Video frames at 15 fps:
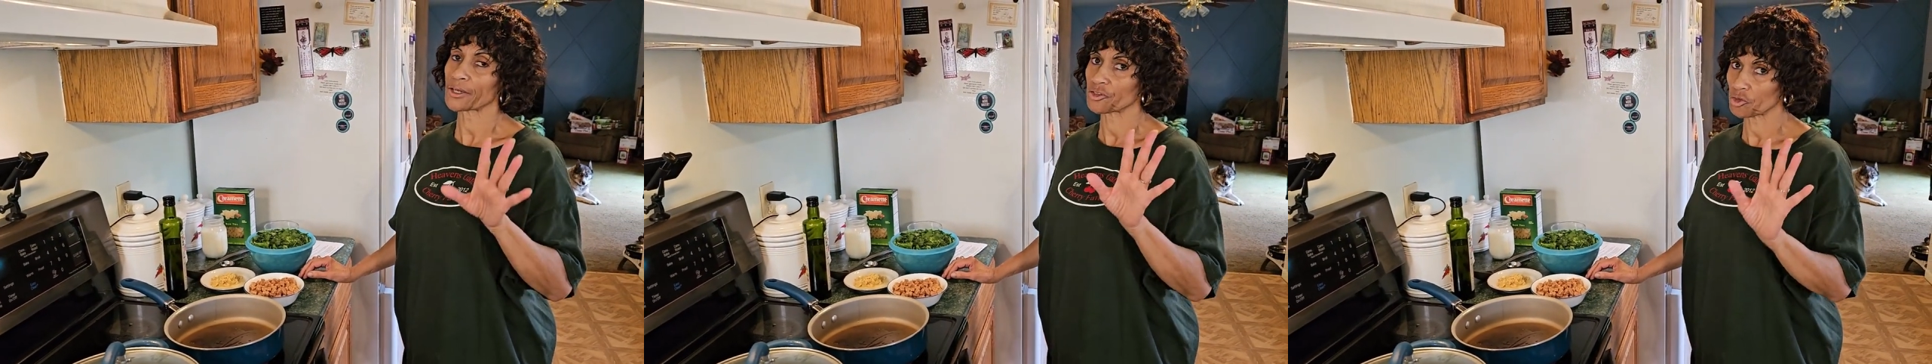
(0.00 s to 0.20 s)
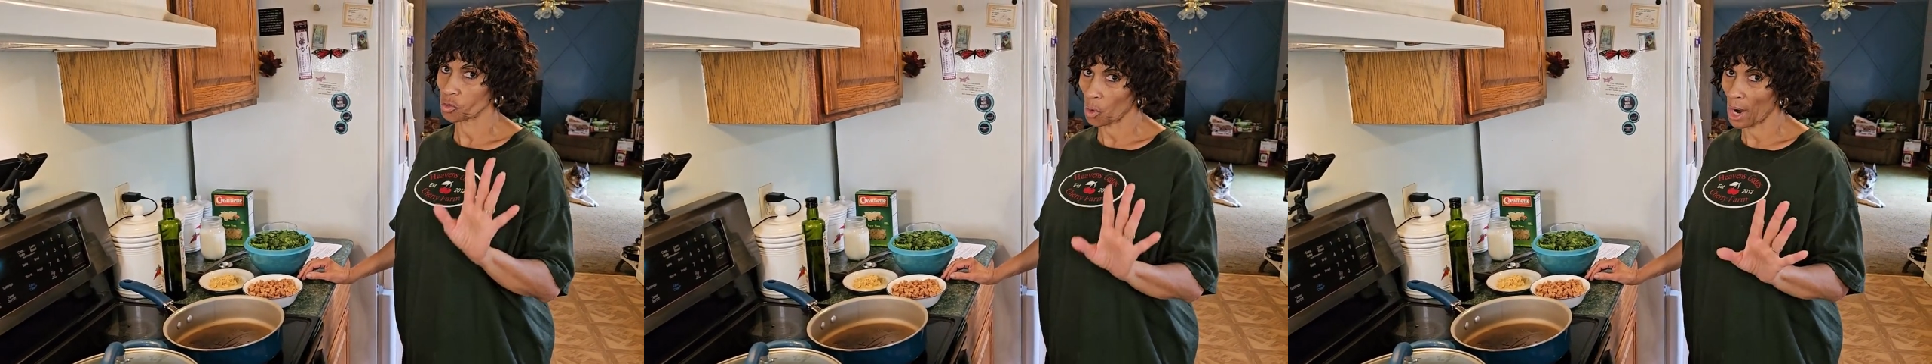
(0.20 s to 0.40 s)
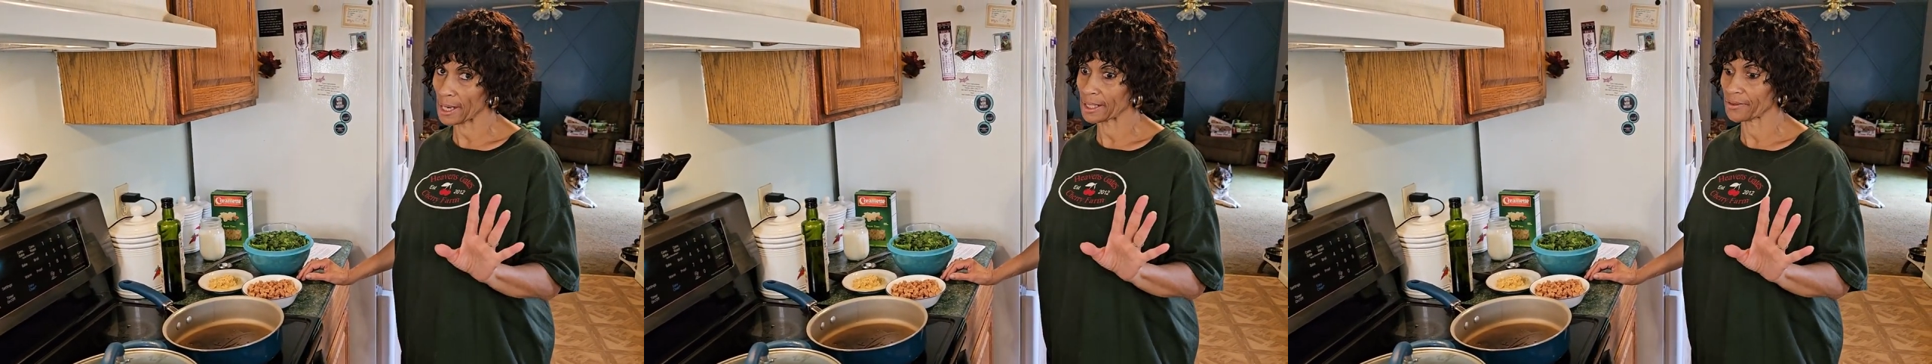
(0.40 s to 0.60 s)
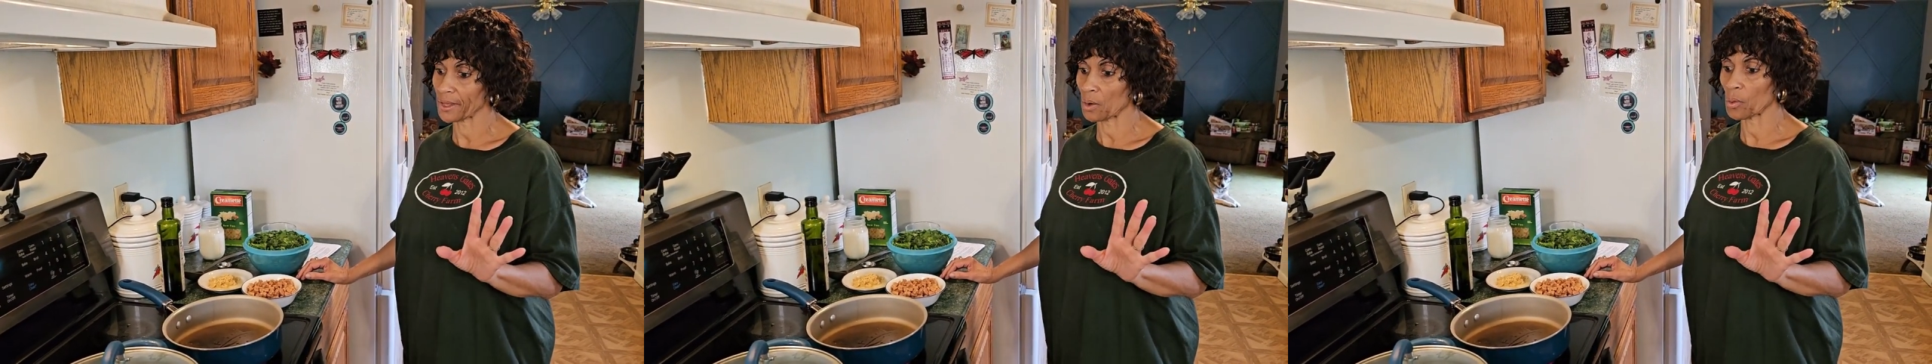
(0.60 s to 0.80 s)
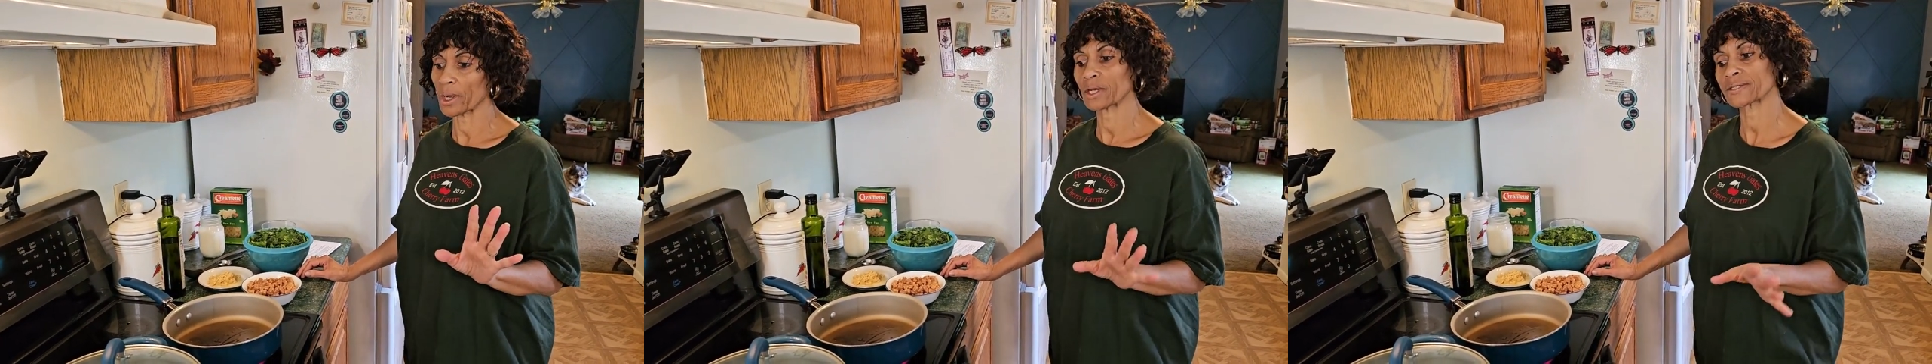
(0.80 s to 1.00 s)
I tried it
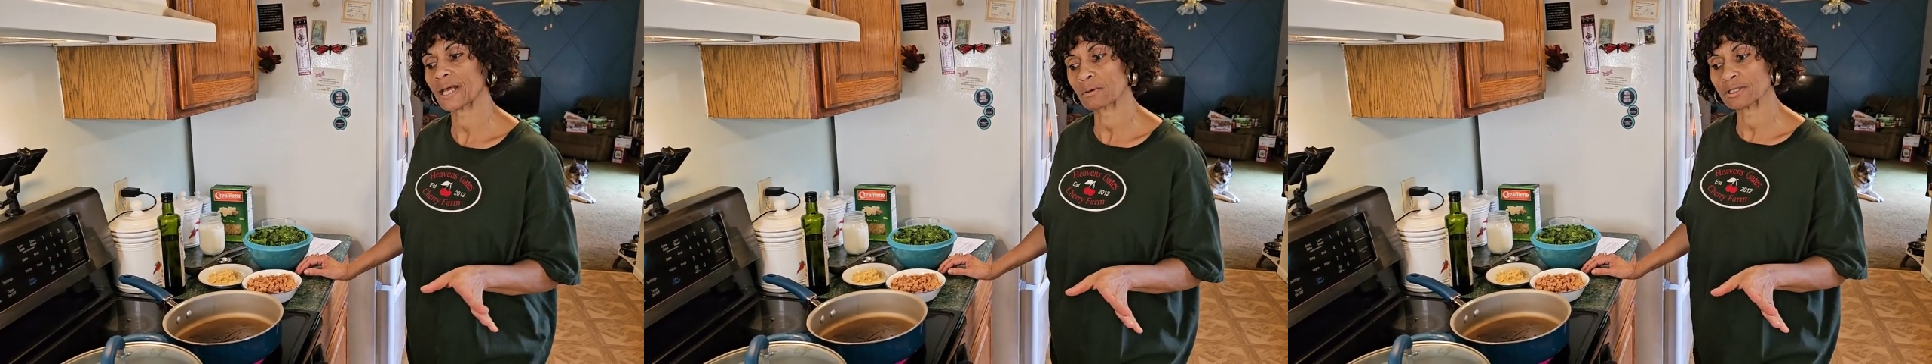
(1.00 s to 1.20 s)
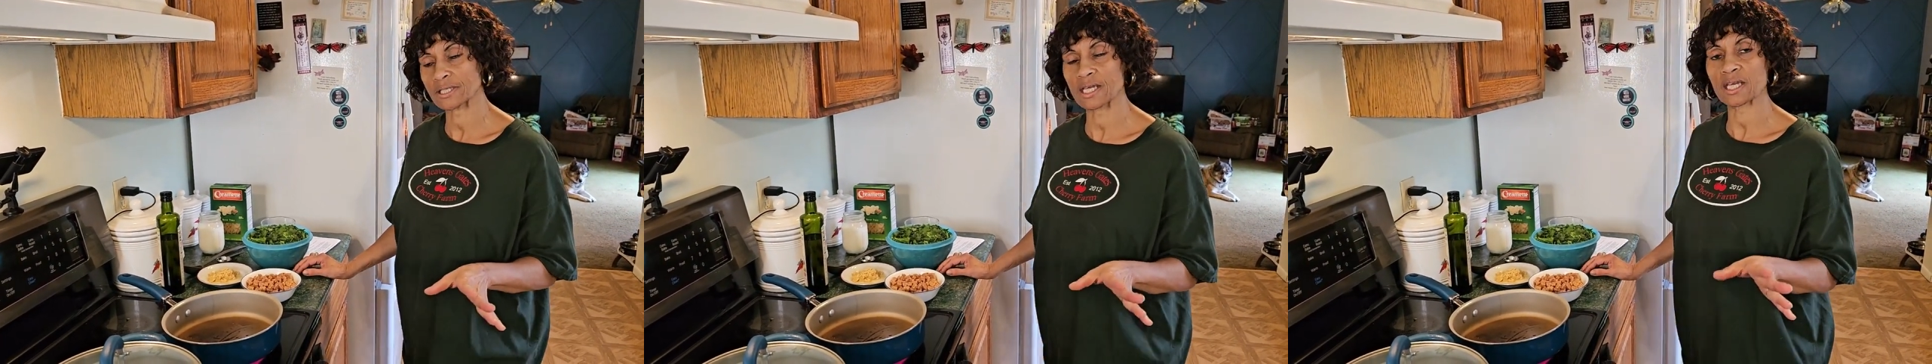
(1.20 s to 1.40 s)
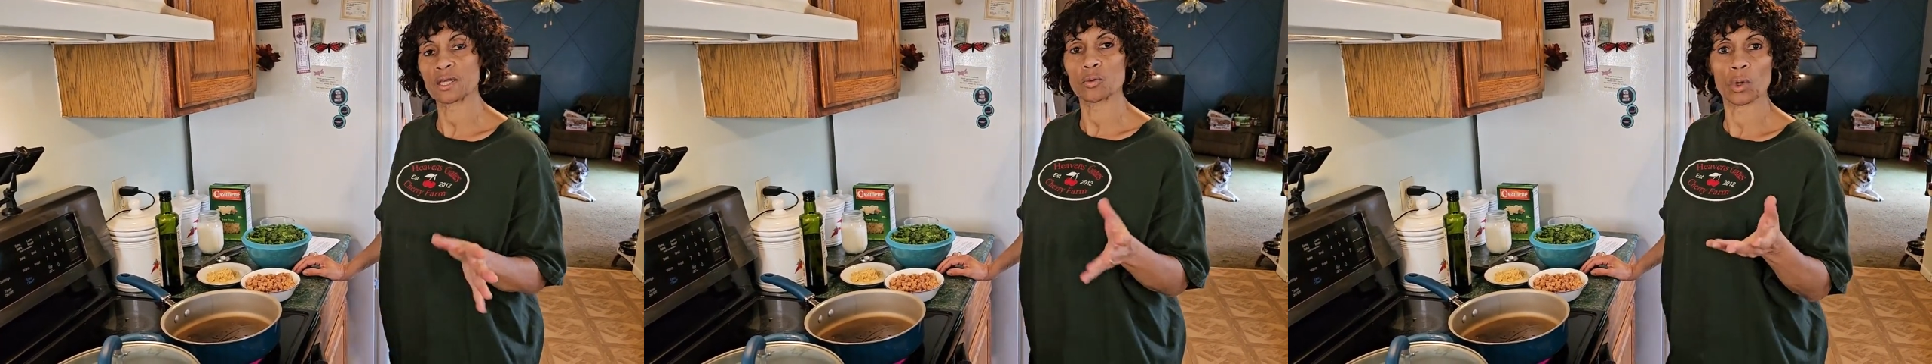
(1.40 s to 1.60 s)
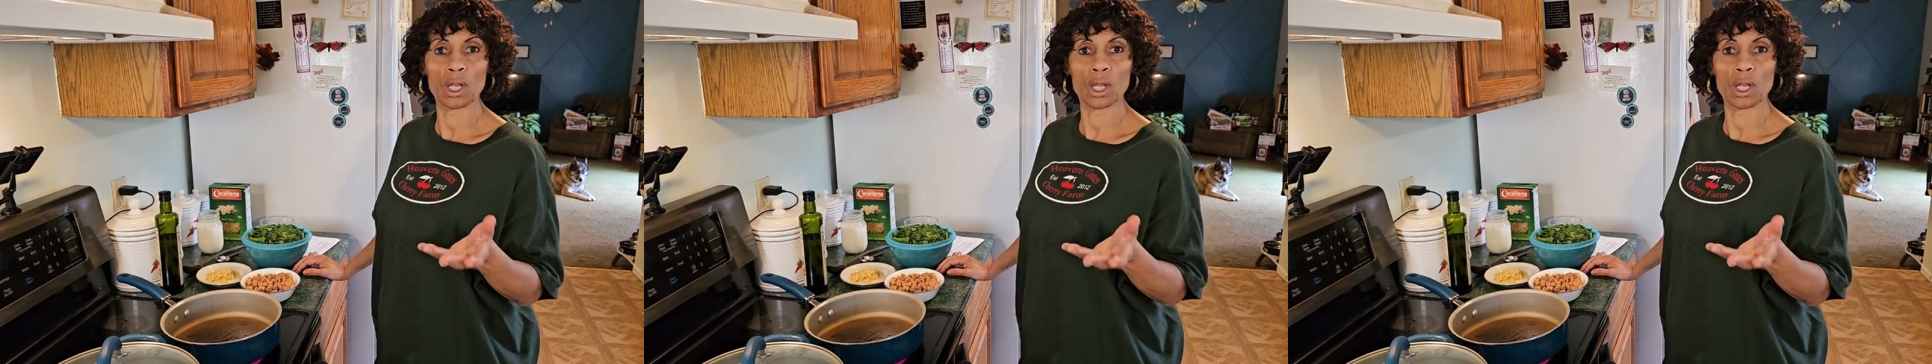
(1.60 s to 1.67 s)
that way because I was thinking,